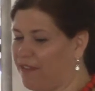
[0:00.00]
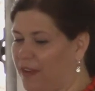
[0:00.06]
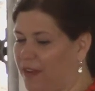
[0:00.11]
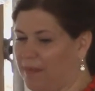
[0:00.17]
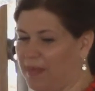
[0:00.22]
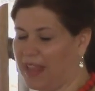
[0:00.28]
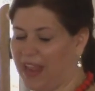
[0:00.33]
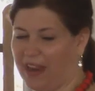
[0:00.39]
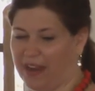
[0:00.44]

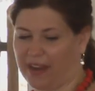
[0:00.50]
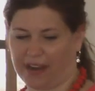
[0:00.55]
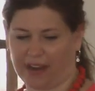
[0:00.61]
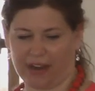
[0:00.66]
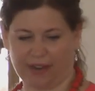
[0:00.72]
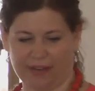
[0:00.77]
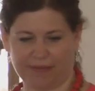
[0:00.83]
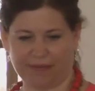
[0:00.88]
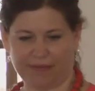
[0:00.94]
from
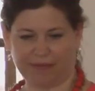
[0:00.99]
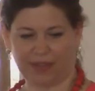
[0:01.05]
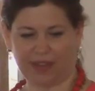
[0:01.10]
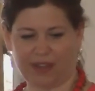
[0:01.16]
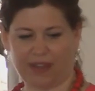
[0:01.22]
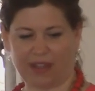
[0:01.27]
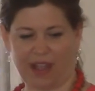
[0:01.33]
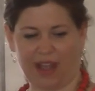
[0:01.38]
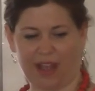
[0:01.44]
there
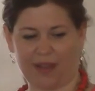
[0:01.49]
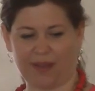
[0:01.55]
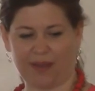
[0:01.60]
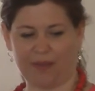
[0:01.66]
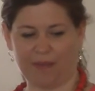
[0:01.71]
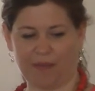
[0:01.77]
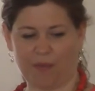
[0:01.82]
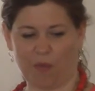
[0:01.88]
uh,